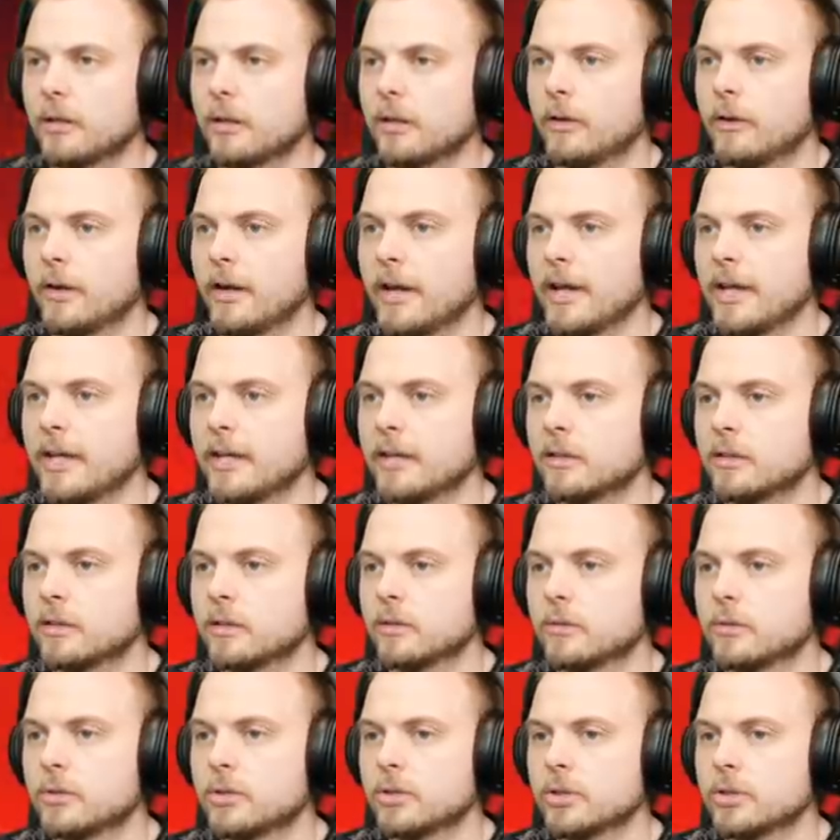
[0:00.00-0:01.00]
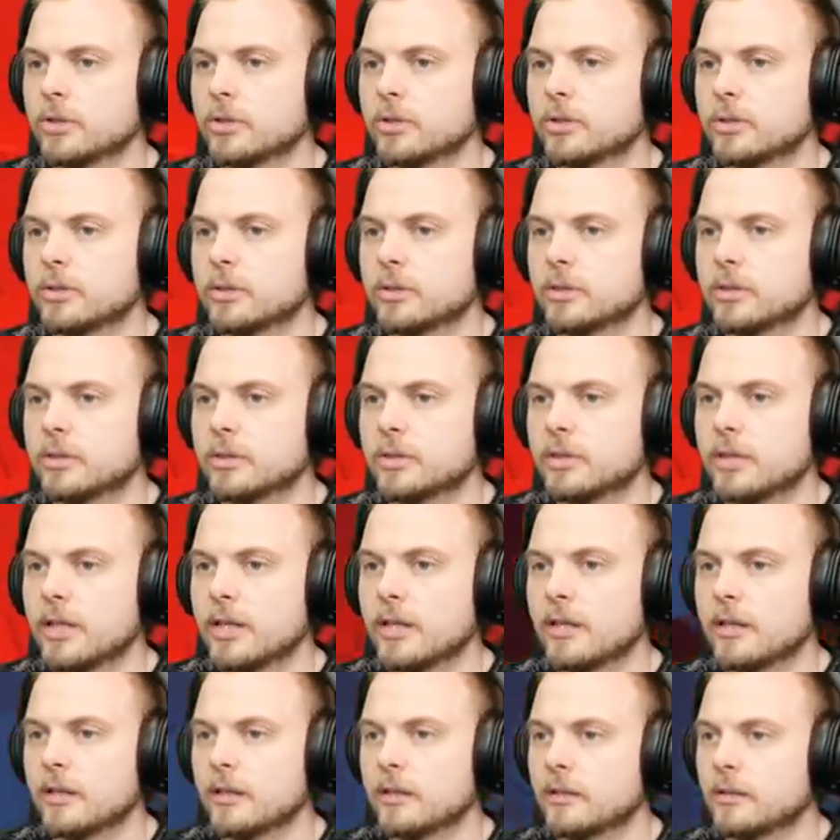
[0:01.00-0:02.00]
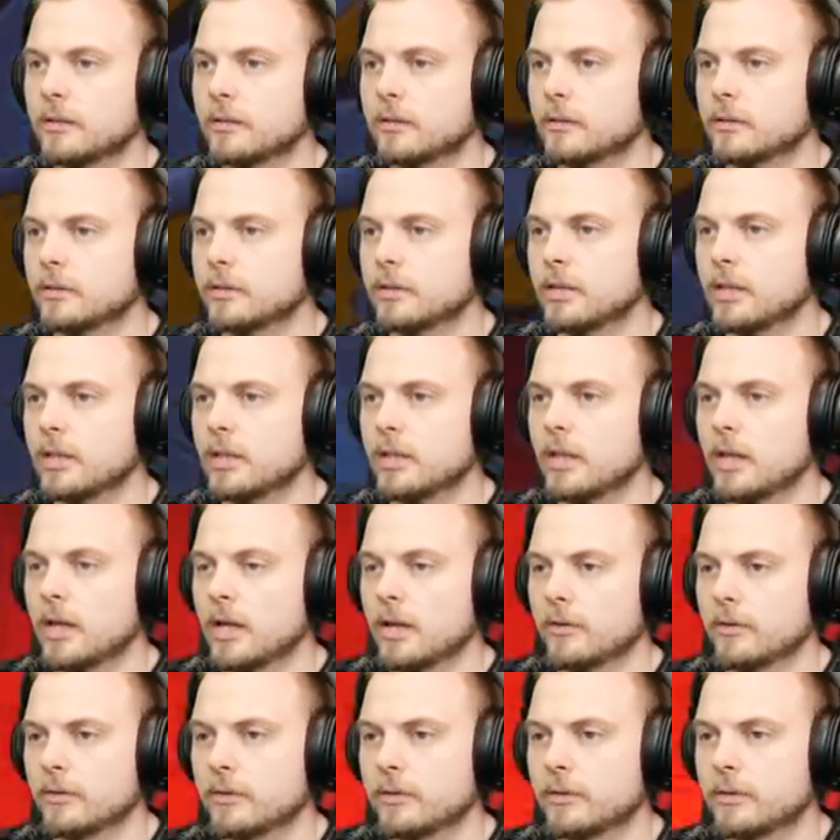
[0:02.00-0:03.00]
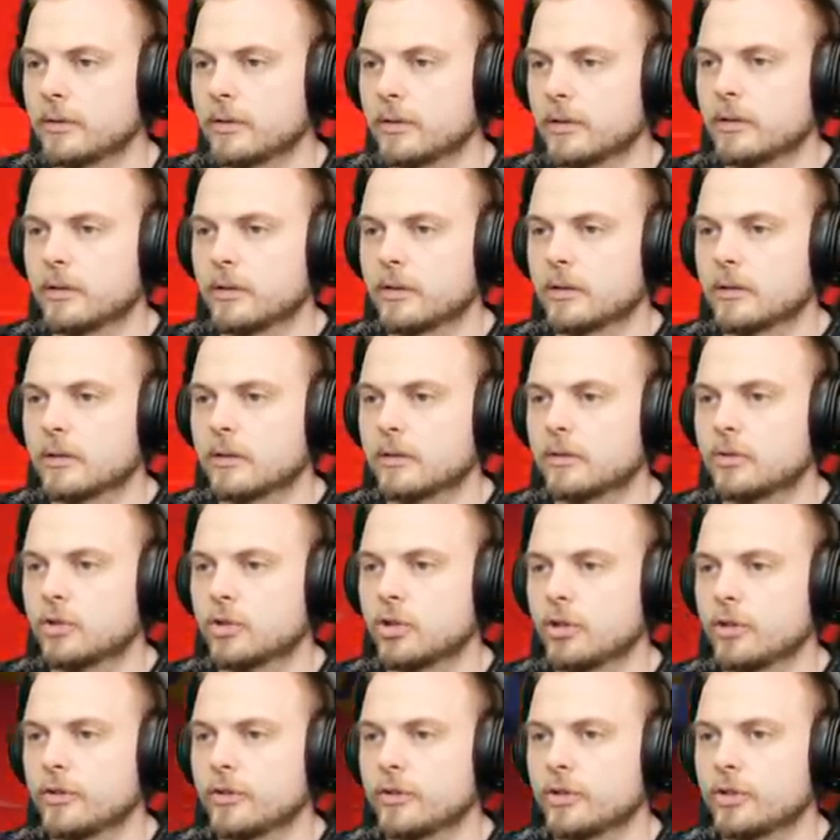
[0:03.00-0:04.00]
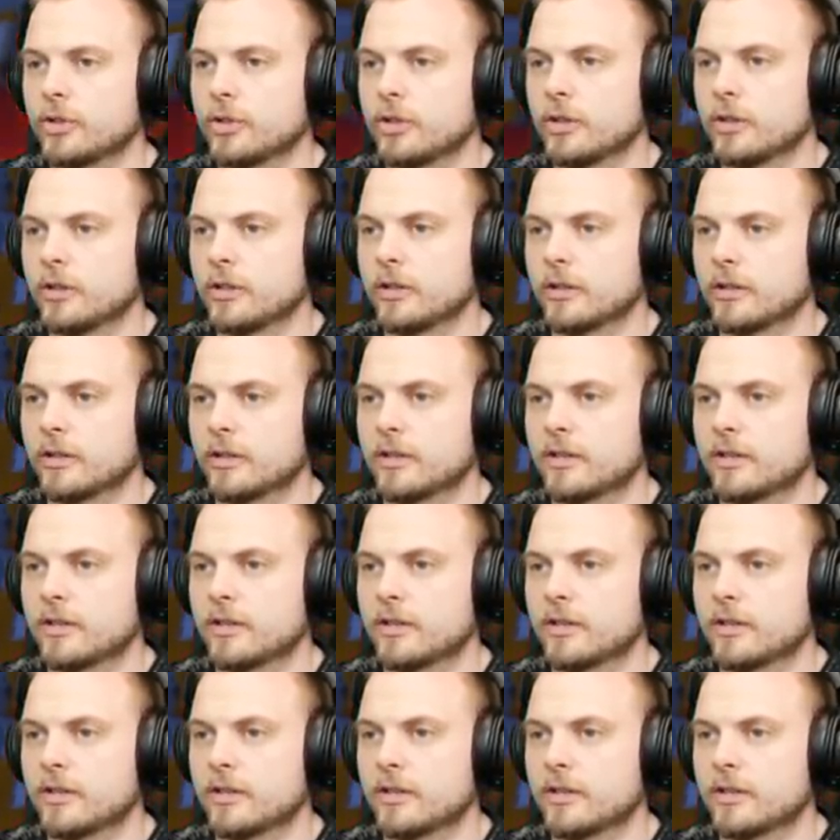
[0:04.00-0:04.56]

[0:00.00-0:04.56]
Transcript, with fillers: All right, you just sit, sit there and enjoy the show.